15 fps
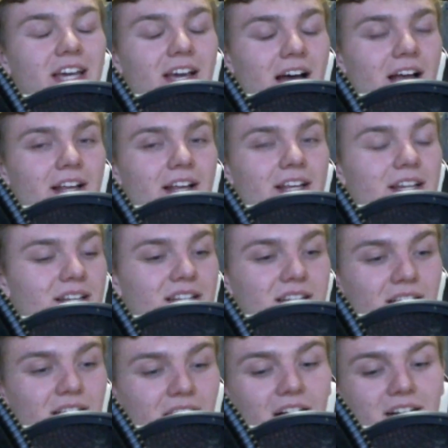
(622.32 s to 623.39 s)
I
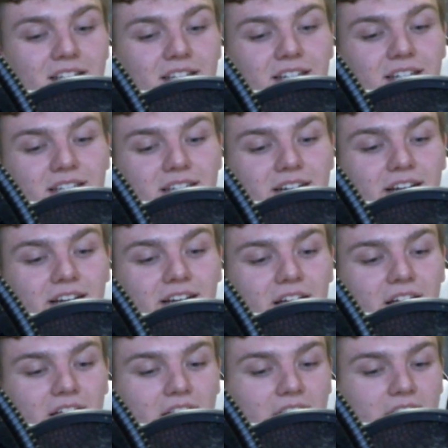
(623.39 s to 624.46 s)
honestly can say
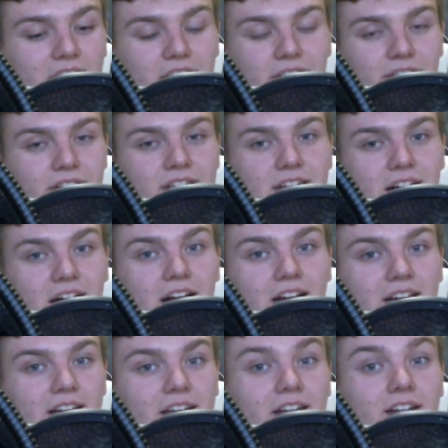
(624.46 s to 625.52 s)
if it's
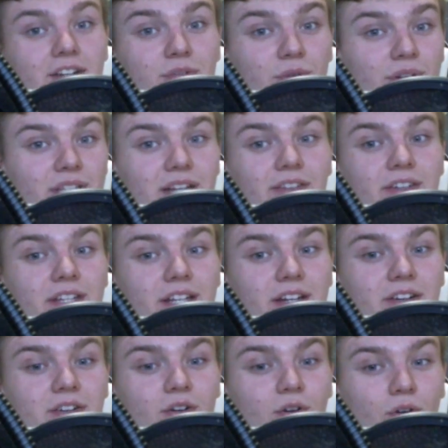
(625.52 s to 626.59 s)
not in
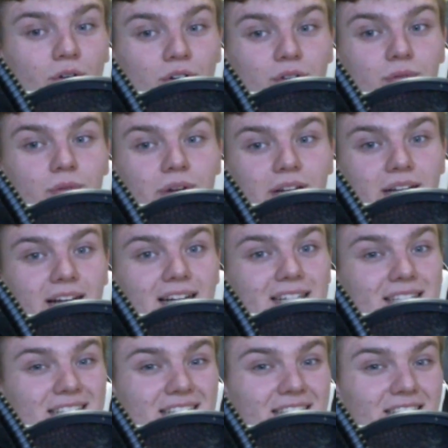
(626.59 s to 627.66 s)
2017 or
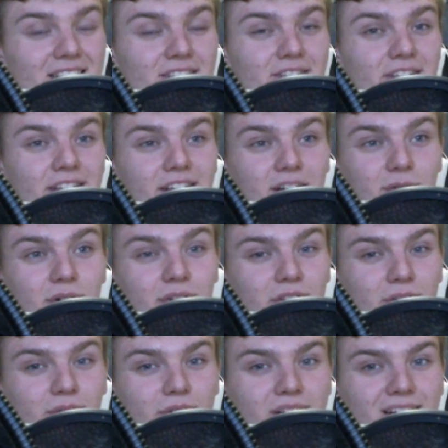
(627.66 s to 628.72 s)
2019, if they come out with a
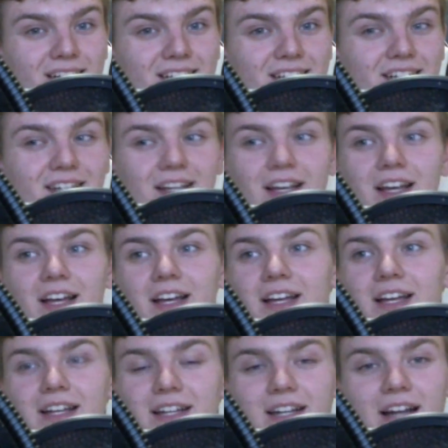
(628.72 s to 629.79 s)
2019,
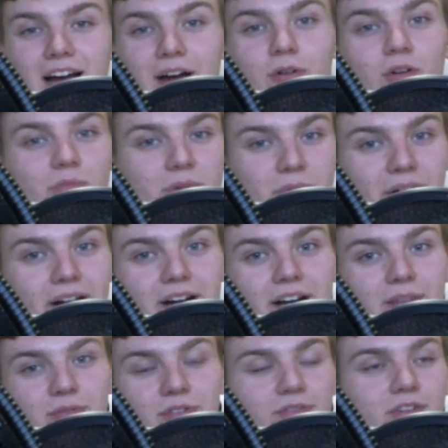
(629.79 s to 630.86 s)
I won't be buying
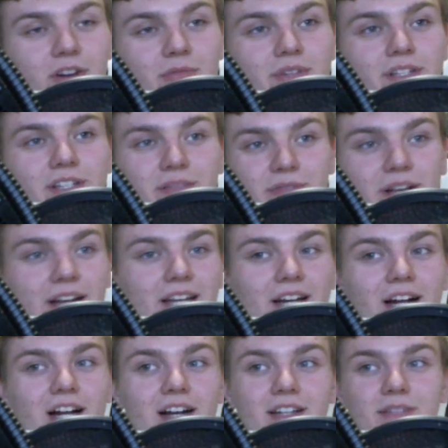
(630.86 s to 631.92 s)
any more farming sims. I can
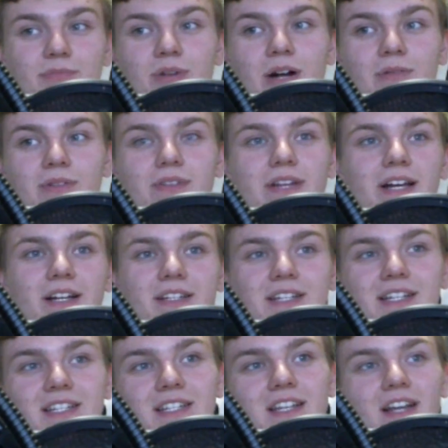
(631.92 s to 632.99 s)
honestly promise you that, because
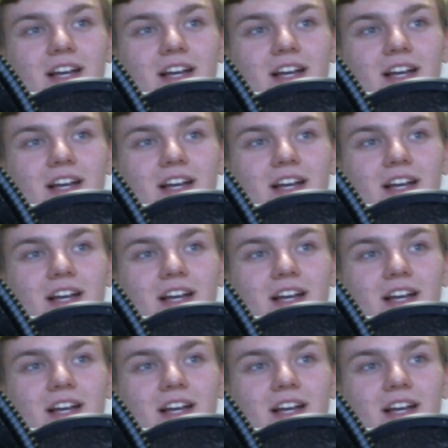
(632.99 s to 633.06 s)
it